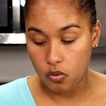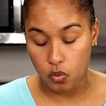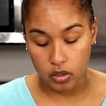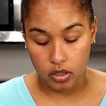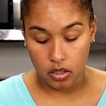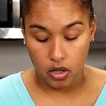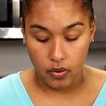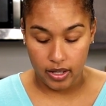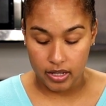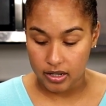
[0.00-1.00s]
we're gonna go
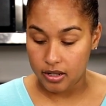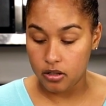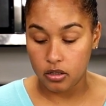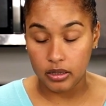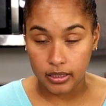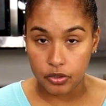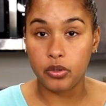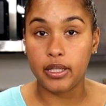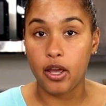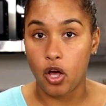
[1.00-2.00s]
ahead,
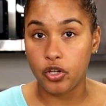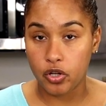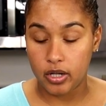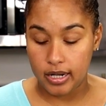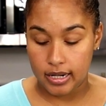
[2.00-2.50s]
literally all you're gonna